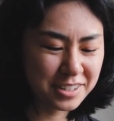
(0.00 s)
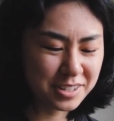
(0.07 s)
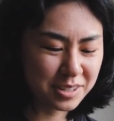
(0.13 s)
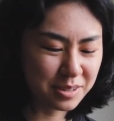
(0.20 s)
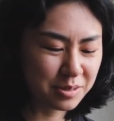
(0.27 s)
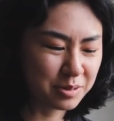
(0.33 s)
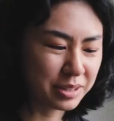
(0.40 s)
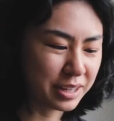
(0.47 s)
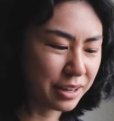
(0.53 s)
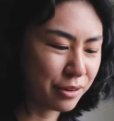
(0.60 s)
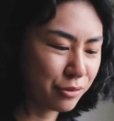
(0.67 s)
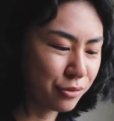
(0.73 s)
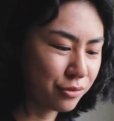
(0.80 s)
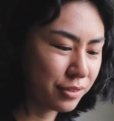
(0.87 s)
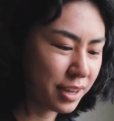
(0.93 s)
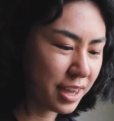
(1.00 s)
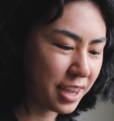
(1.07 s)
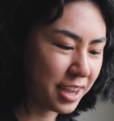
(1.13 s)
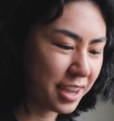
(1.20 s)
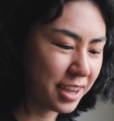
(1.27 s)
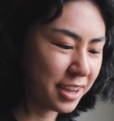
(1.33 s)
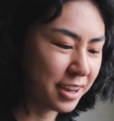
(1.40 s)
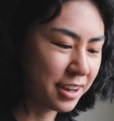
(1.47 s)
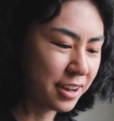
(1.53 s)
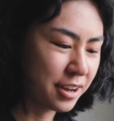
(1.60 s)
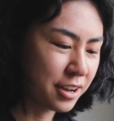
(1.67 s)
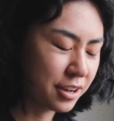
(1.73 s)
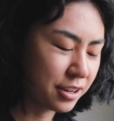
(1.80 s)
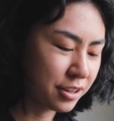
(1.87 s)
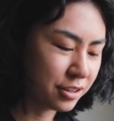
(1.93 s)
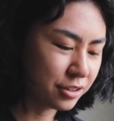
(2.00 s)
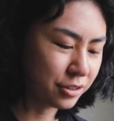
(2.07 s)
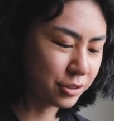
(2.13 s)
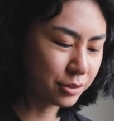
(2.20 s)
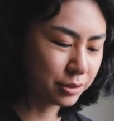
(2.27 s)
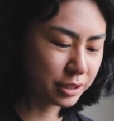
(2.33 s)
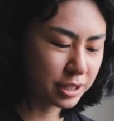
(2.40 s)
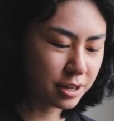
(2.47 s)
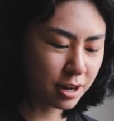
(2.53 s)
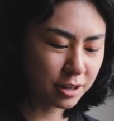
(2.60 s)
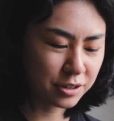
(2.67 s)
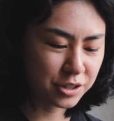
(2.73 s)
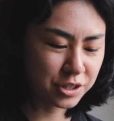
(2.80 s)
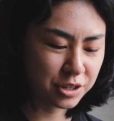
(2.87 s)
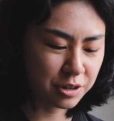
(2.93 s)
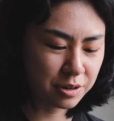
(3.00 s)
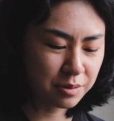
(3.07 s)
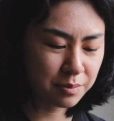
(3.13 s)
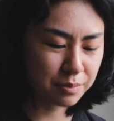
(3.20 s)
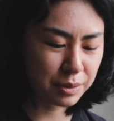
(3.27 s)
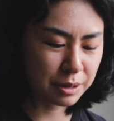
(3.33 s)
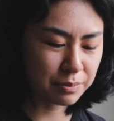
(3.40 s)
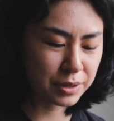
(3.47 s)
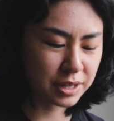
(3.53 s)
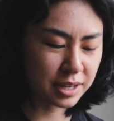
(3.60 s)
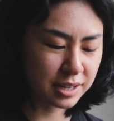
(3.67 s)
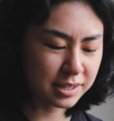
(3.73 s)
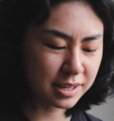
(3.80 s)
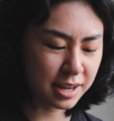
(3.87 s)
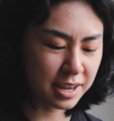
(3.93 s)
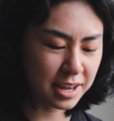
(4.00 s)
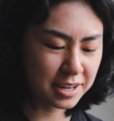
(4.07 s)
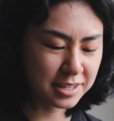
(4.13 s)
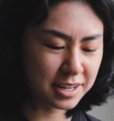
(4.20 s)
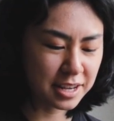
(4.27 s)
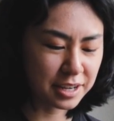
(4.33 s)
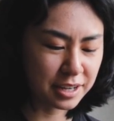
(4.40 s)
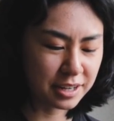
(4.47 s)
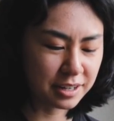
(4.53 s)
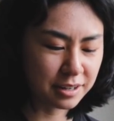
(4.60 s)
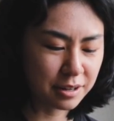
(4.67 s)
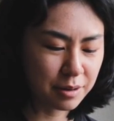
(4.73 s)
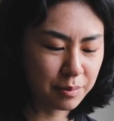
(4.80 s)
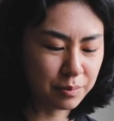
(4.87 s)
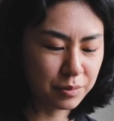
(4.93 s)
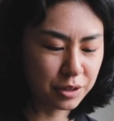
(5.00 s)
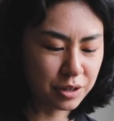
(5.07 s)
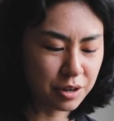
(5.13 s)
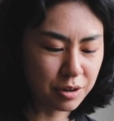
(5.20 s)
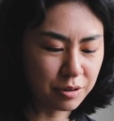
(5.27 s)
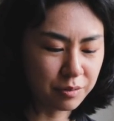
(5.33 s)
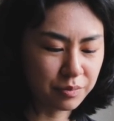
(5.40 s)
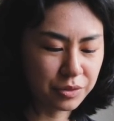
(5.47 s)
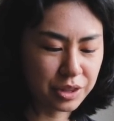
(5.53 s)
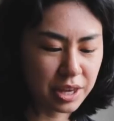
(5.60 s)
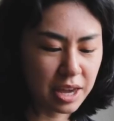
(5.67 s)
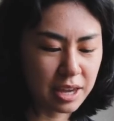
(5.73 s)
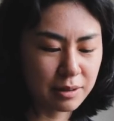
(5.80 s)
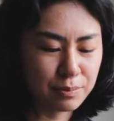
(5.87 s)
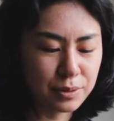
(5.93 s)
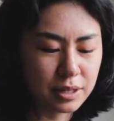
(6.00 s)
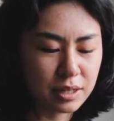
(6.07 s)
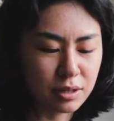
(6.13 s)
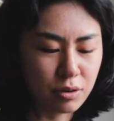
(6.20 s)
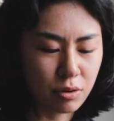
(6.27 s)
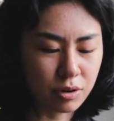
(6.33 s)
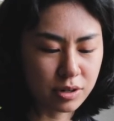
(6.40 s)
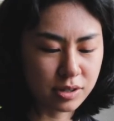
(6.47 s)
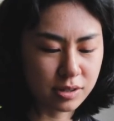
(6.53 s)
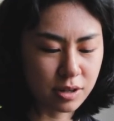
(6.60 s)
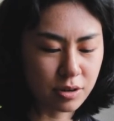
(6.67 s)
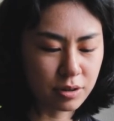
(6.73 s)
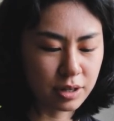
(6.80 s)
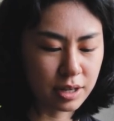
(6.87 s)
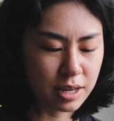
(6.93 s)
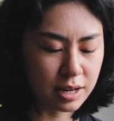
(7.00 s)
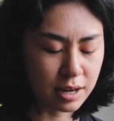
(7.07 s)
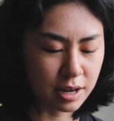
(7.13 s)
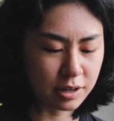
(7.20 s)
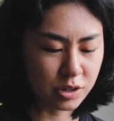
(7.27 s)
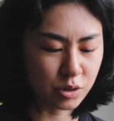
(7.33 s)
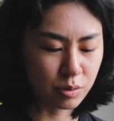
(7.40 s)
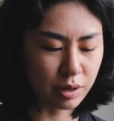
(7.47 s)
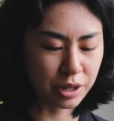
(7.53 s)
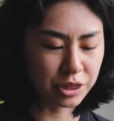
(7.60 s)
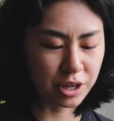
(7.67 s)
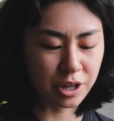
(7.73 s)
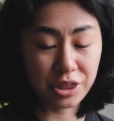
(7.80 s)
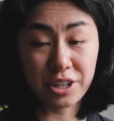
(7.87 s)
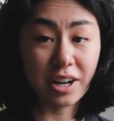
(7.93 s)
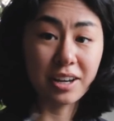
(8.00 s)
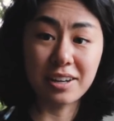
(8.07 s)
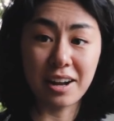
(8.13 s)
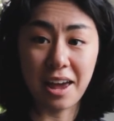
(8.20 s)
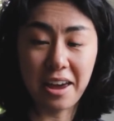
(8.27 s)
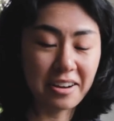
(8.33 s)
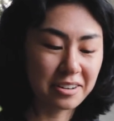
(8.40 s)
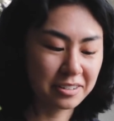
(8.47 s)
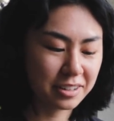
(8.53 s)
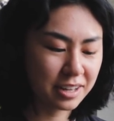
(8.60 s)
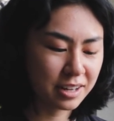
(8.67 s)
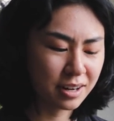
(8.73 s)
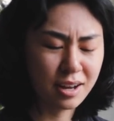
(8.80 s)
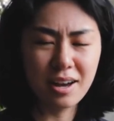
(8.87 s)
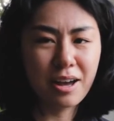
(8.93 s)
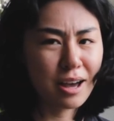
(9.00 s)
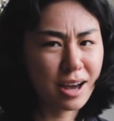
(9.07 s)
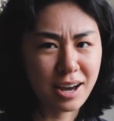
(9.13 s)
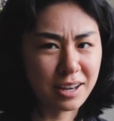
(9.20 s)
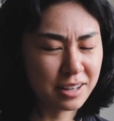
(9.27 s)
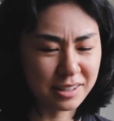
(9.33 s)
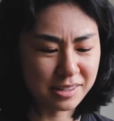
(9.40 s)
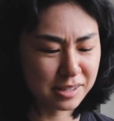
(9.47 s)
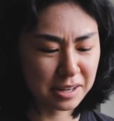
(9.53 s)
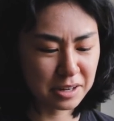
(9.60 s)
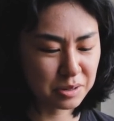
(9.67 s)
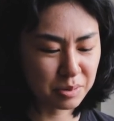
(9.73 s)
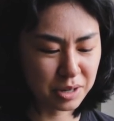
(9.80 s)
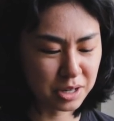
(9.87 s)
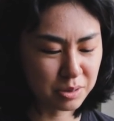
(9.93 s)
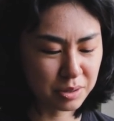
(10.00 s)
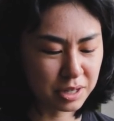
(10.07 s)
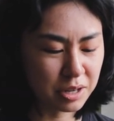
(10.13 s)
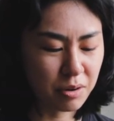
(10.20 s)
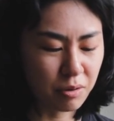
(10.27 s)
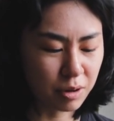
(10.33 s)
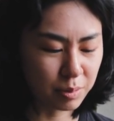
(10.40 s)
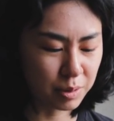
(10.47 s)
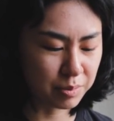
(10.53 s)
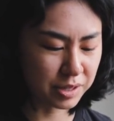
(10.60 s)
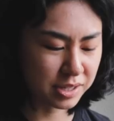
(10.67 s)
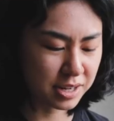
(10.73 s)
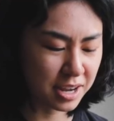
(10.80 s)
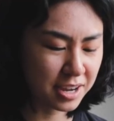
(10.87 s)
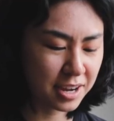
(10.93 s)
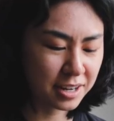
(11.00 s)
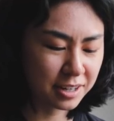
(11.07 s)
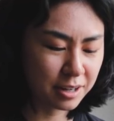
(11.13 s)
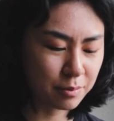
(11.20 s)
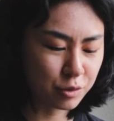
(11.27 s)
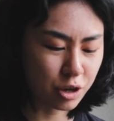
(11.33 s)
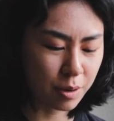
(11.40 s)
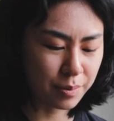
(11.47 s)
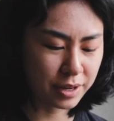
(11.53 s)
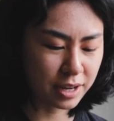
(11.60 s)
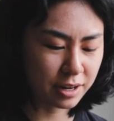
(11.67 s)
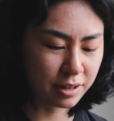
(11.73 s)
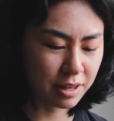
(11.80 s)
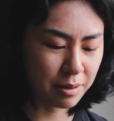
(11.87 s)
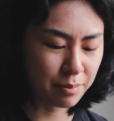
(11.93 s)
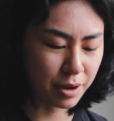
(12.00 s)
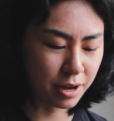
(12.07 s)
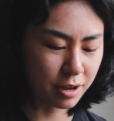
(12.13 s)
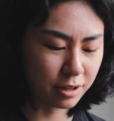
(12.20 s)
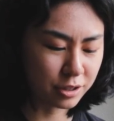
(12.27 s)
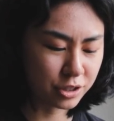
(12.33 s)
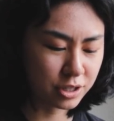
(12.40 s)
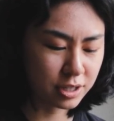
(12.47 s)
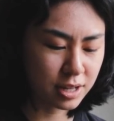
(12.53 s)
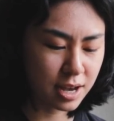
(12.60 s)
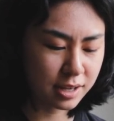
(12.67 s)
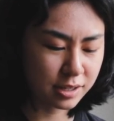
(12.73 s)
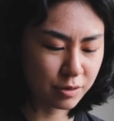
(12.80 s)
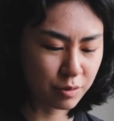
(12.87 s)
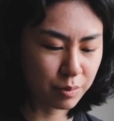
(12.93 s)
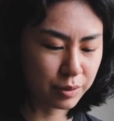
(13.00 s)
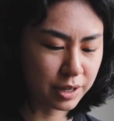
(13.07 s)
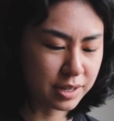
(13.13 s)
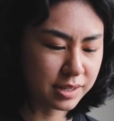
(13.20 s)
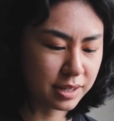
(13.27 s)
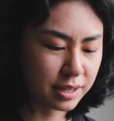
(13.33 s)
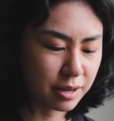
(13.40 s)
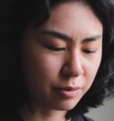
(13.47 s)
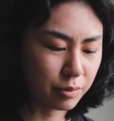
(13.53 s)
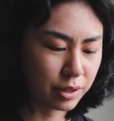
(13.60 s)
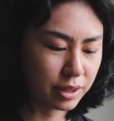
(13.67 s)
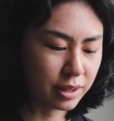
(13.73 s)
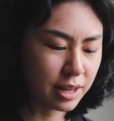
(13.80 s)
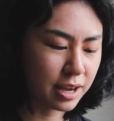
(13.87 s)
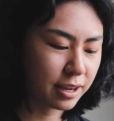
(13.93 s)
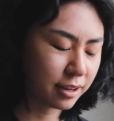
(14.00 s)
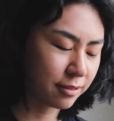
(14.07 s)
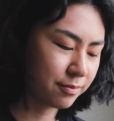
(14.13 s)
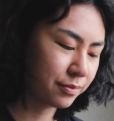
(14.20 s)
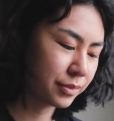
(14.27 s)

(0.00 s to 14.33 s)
to give a newly college student, but because I had taken, a, you know, the AP course load in high school, I thought that I could handle it. Hindsight 2020, horrible mistake. I ended up dropping out of that biology class and replacing it with like,